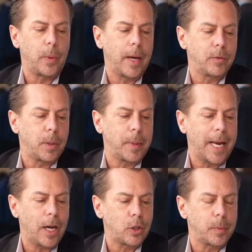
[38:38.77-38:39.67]
We have some
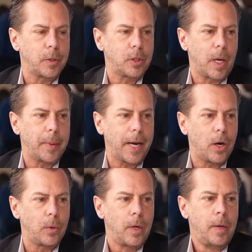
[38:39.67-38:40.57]
announcements coming
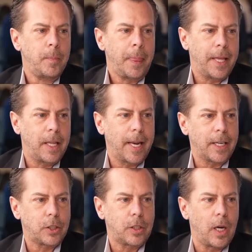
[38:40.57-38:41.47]
out in the
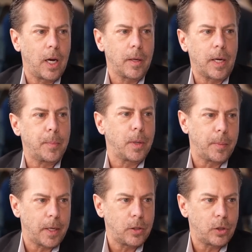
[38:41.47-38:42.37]
next couple of
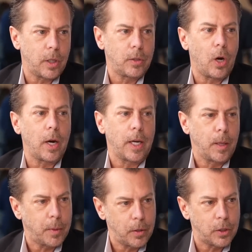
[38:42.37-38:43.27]
months talking
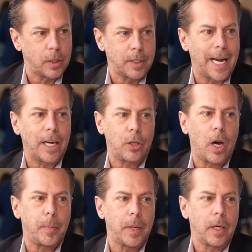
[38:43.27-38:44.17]
about this exact
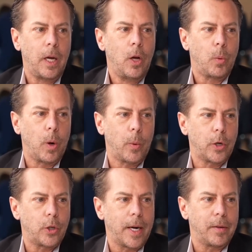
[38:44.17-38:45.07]
topic, where
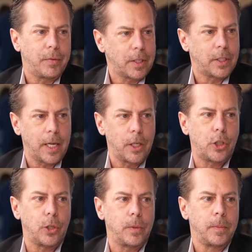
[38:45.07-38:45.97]
we're trying to fix that issue,